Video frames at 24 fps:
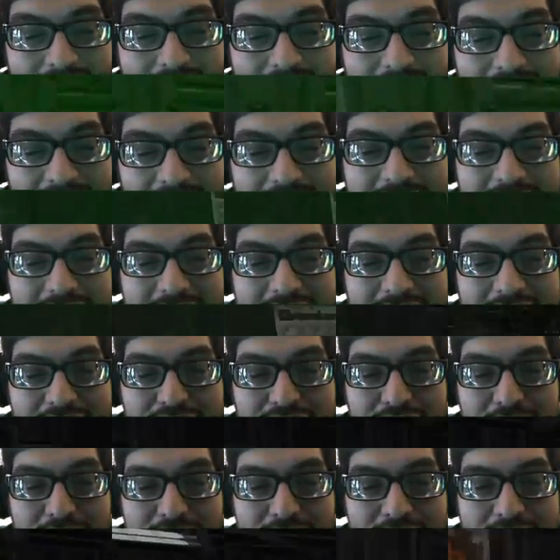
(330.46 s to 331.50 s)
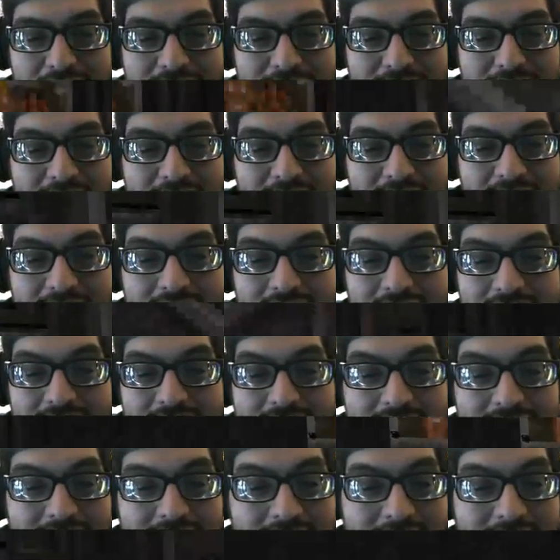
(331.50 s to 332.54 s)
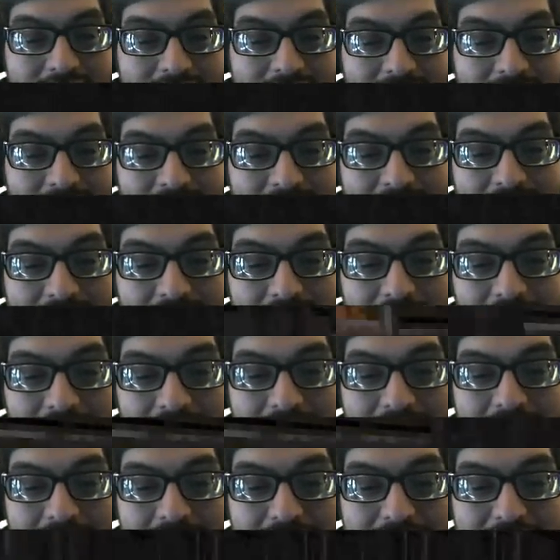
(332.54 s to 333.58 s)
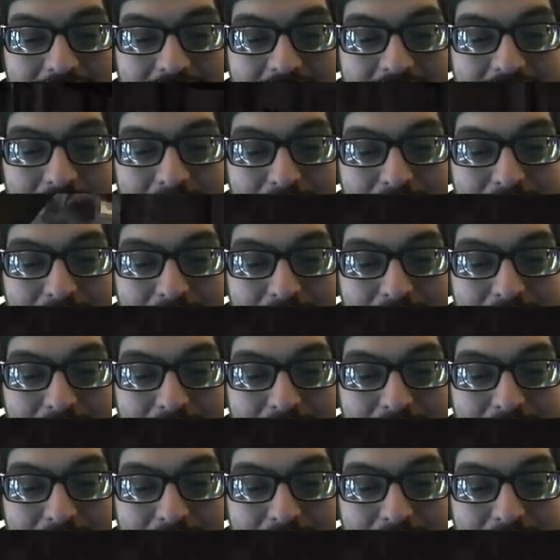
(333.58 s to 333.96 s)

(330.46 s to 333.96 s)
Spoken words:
I guess he can shoot stuff. There's the December